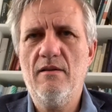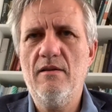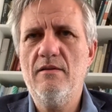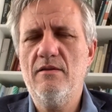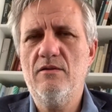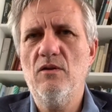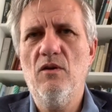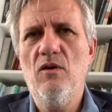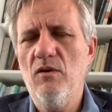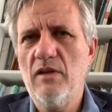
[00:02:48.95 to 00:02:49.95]
this is
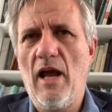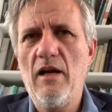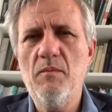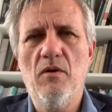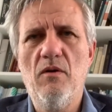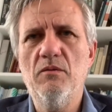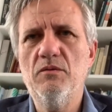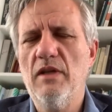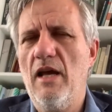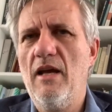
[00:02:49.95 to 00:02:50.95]
so terrible
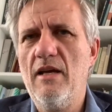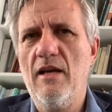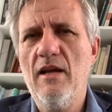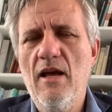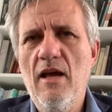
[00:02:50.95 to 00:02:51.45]
today, and